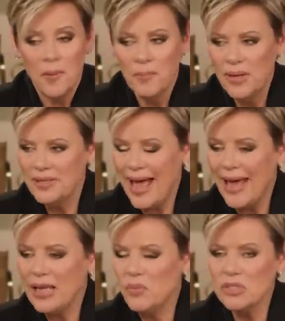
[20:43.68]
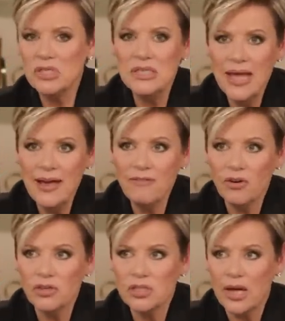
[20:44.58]
But Daddy was
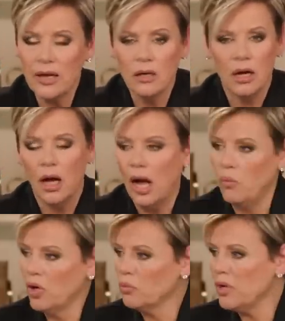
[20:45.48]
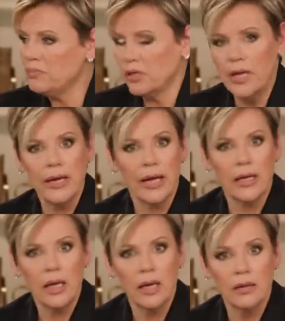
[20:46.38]
never saying, I want to reap today and I
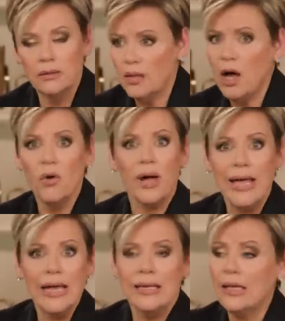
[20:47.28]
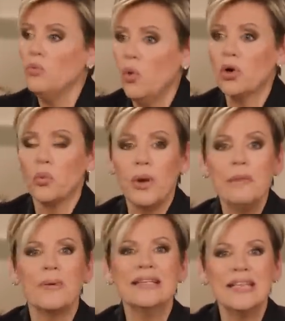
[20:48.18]
can't. No, he didn't want to
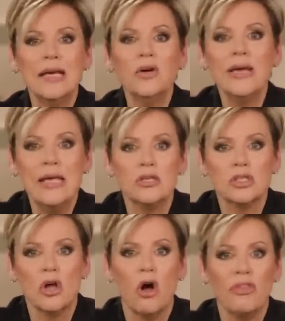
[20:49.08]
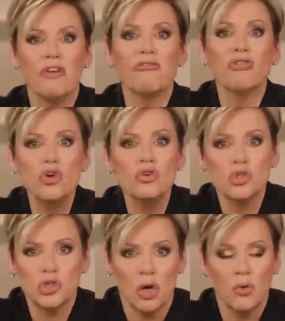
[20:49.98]
reap until he saw the fruit
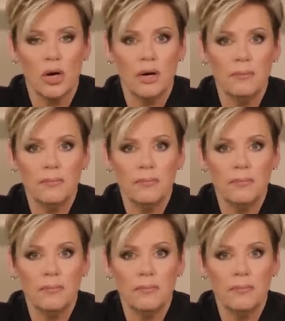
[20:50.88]
show up.